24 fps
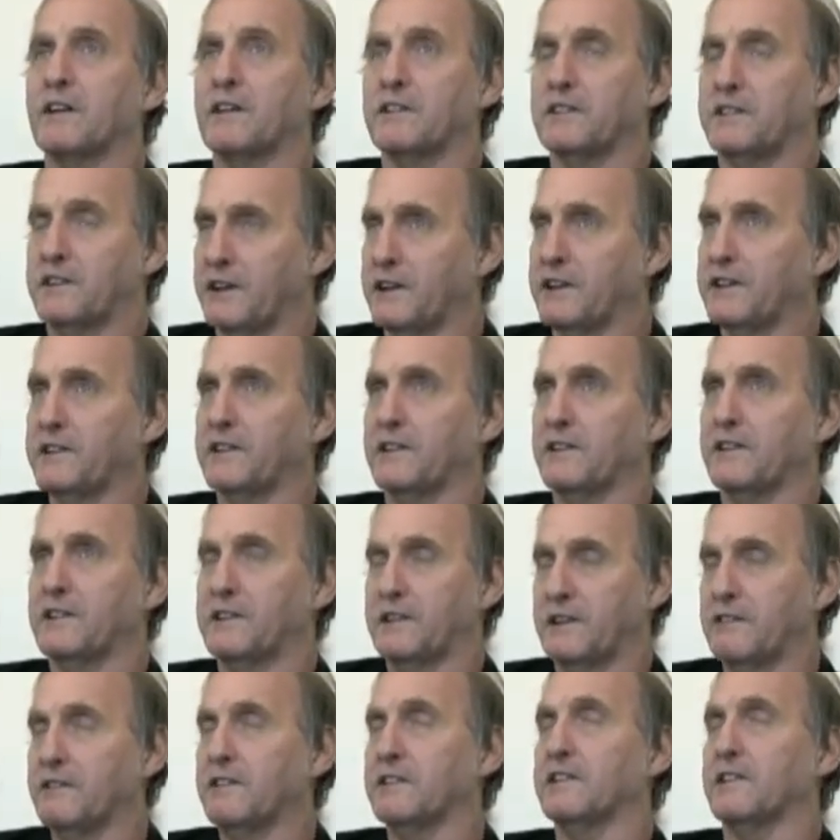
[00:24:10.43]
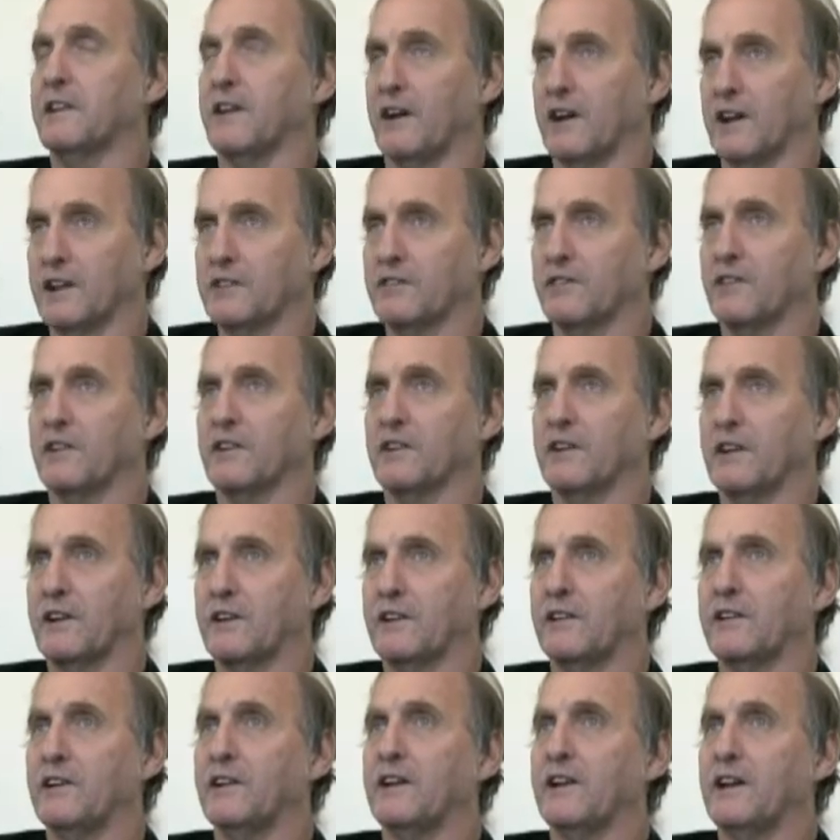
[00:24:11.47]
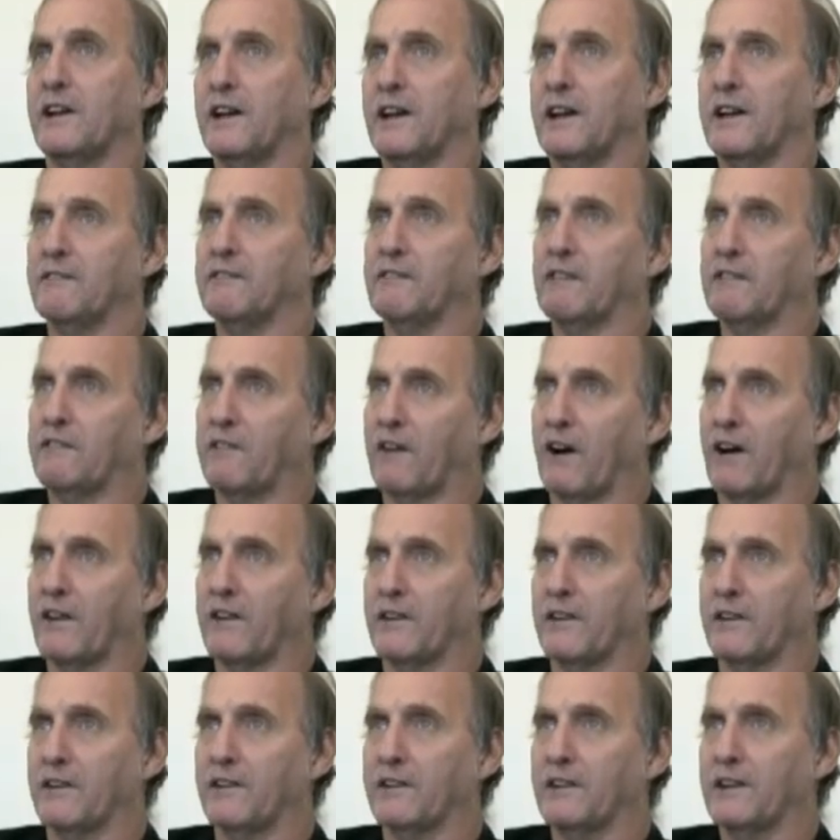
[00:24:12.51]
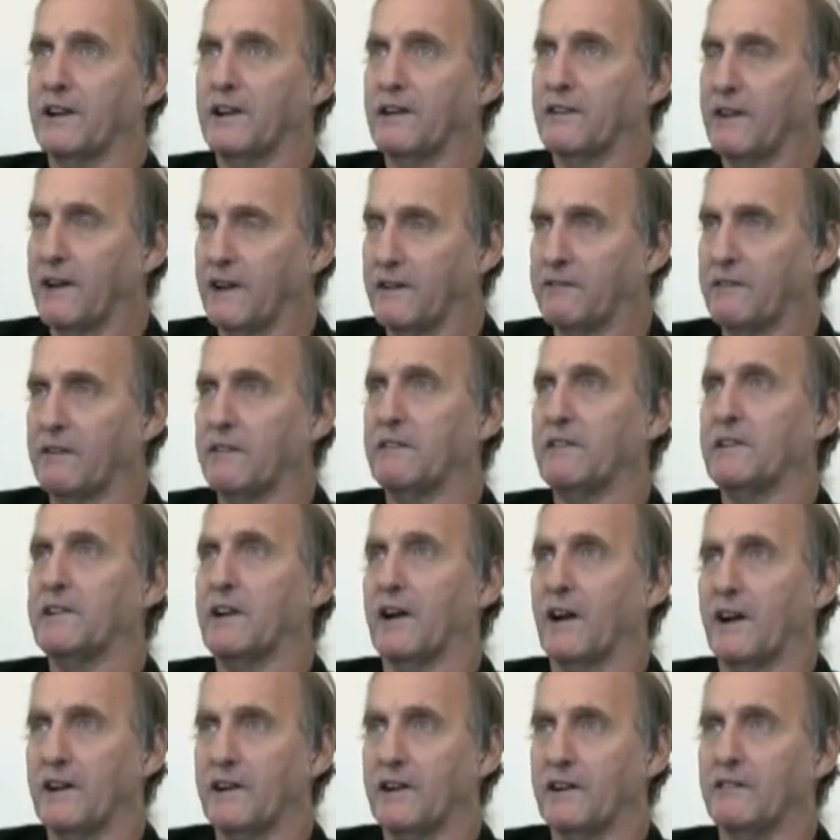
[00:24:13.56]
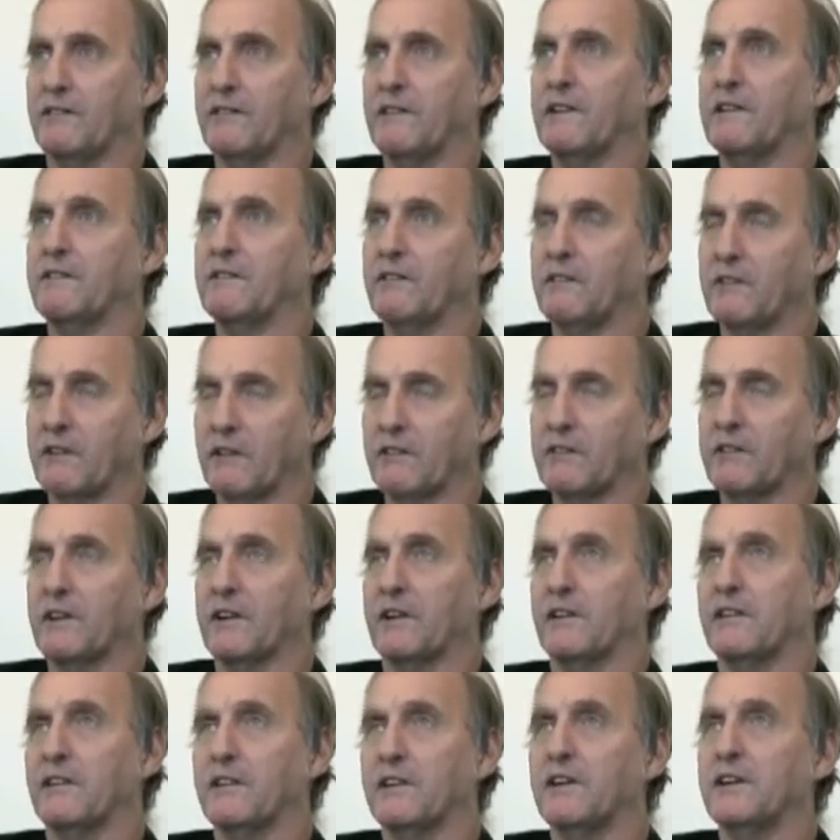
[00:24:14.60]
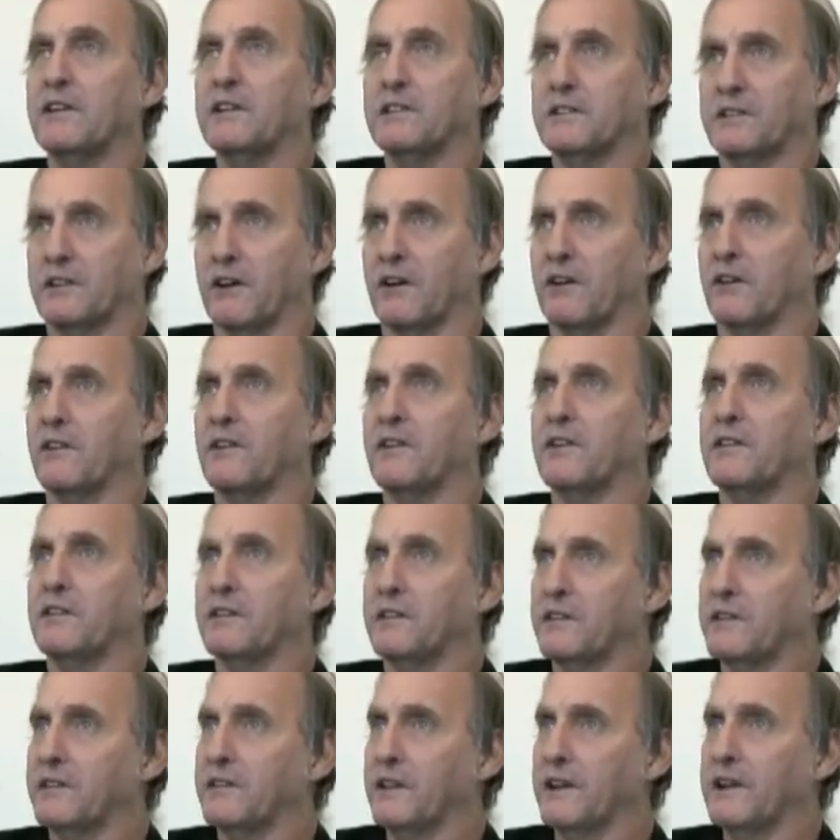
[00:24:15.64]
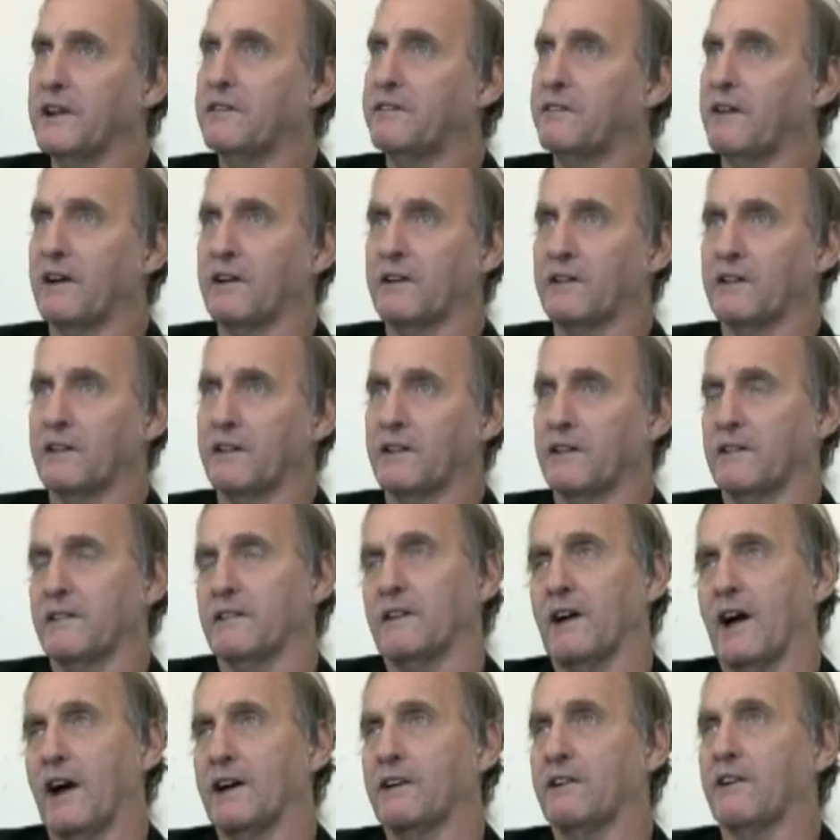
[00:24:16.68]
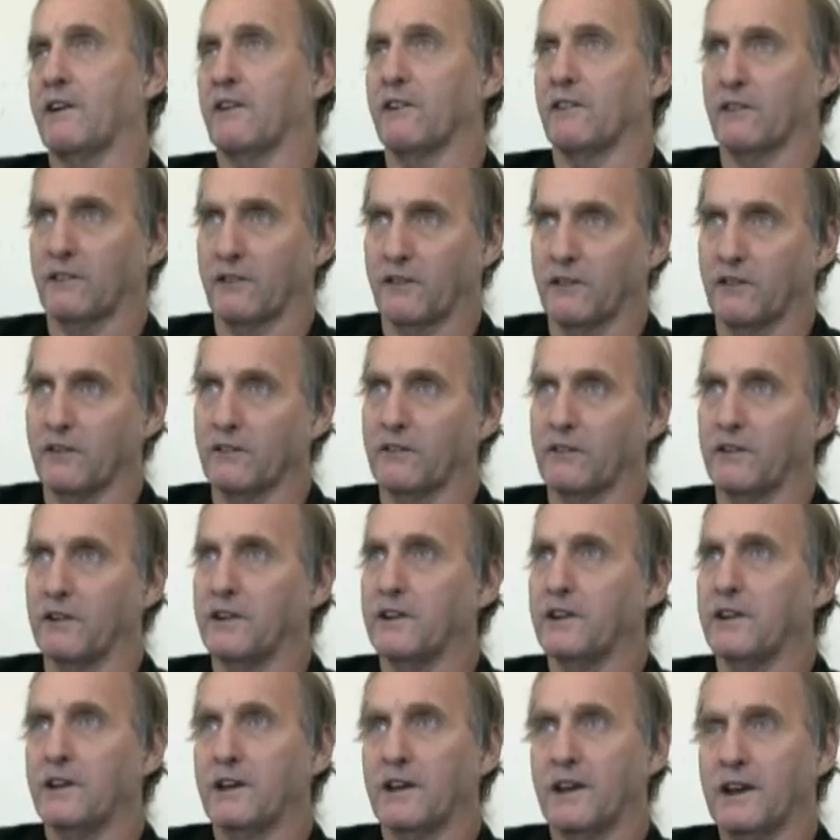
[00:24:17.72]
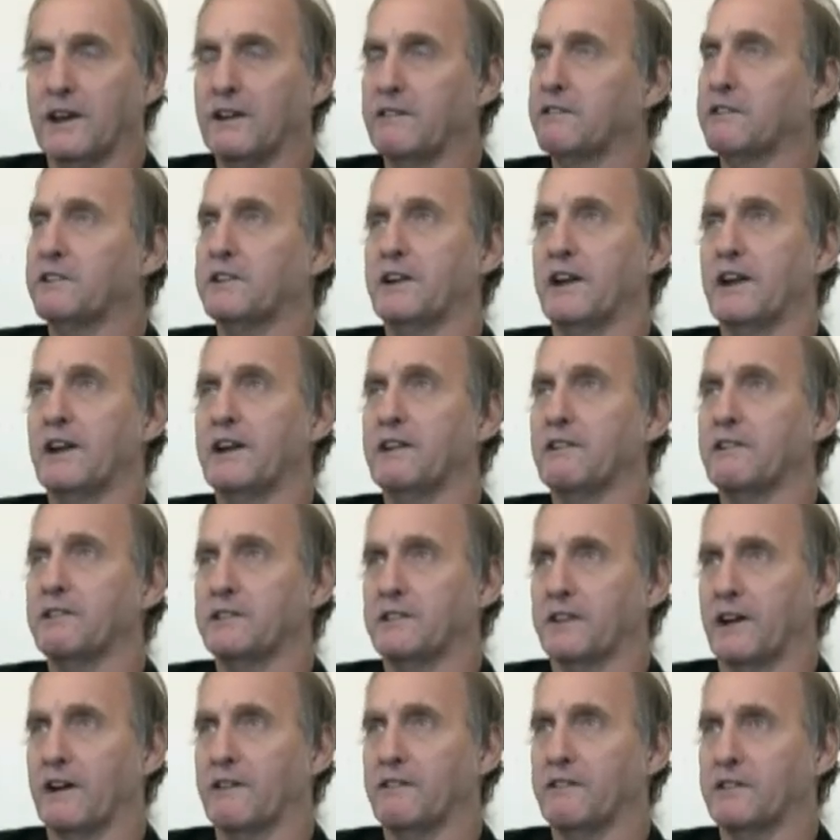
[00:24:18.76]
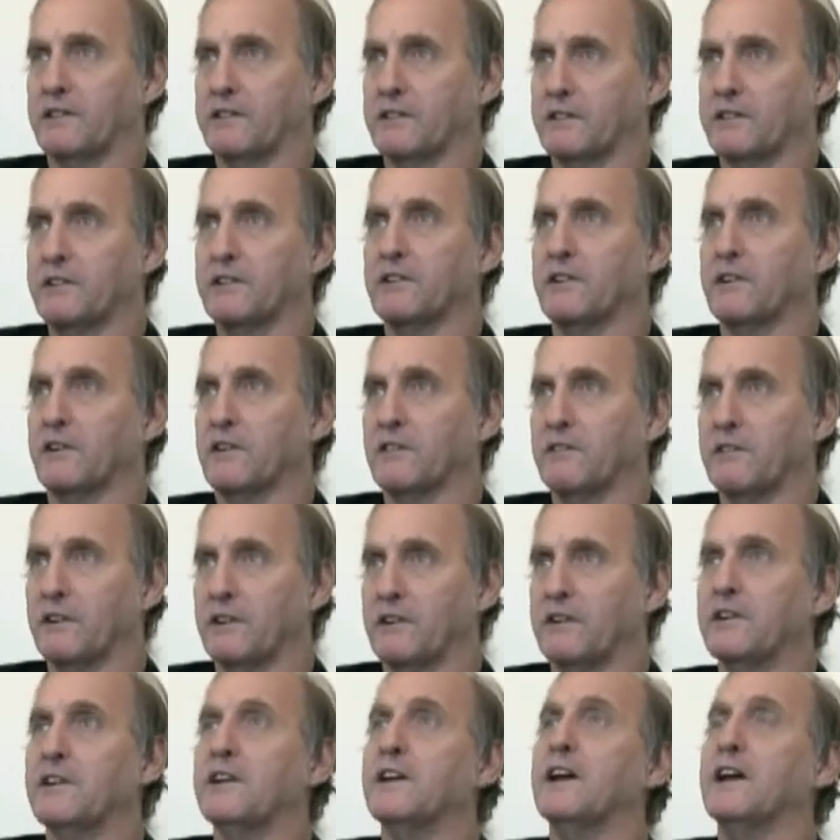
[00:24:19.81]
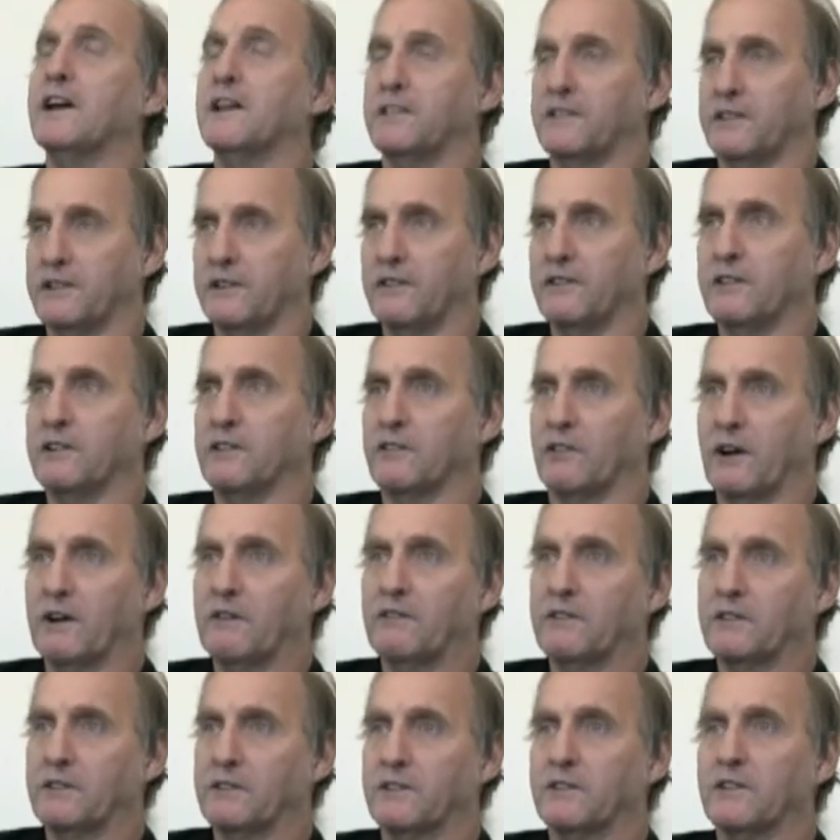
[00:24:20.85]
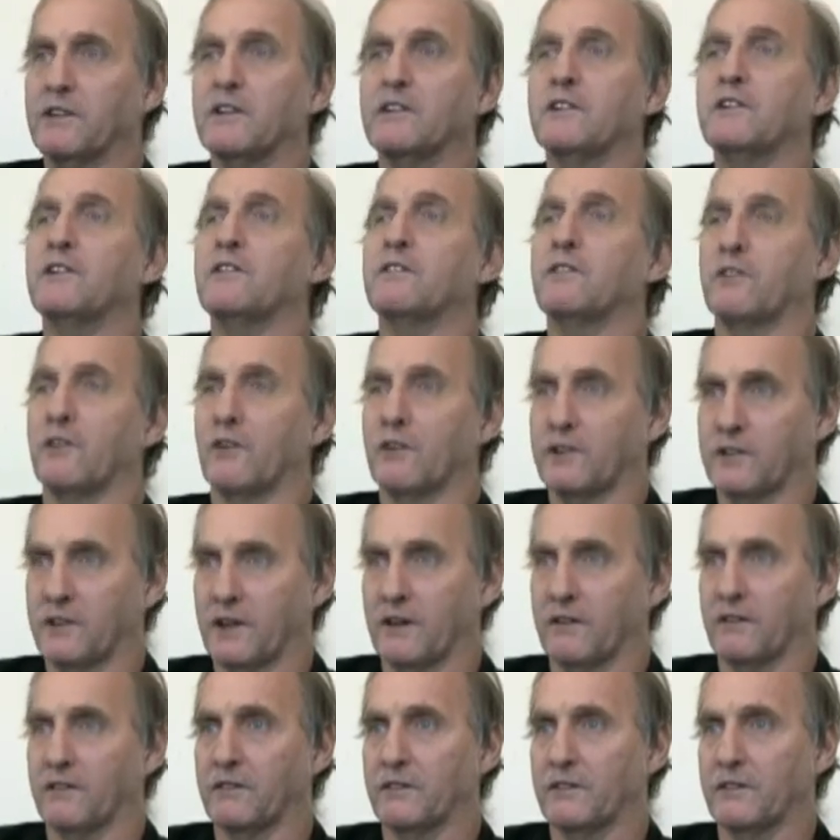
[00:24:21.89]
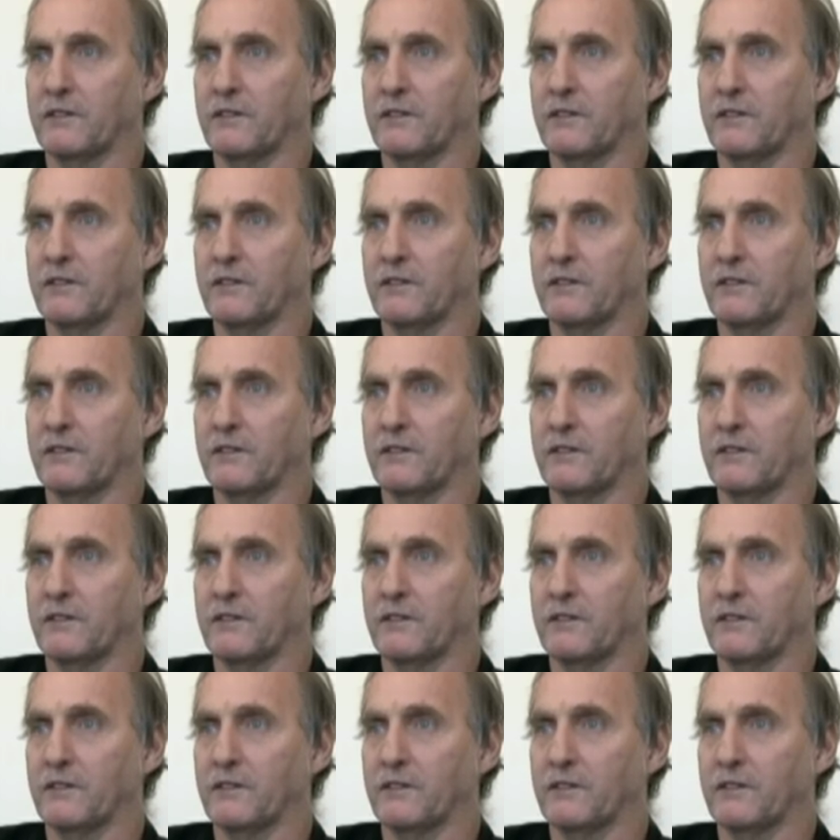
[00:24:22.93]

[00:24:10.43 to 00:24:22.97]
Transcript: she was in the hospital there, and my father had been retired when he moved up there. So then he found, I call her a girlfriend, and he was standing outside with his new girlfriend, as he knew his wife was 2 floors up.